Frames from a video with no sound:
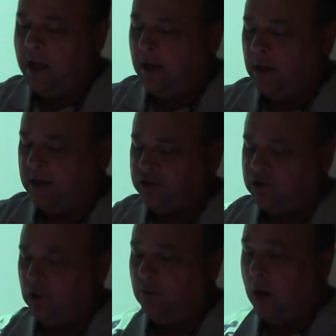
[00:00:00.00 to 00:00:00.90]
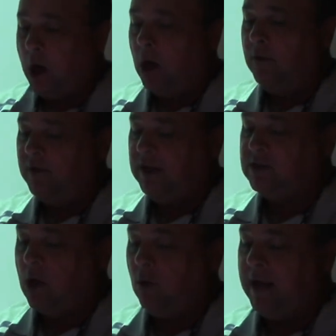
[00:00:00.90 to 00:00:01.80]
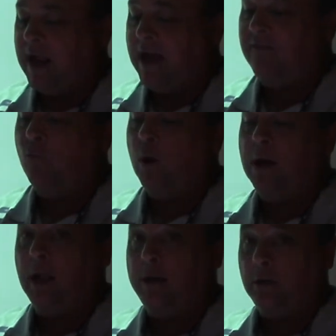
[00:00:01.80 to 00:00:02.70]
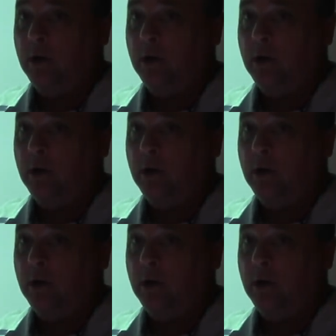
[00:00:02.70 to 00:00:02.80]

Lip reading: Let's do, all of these only have one letter.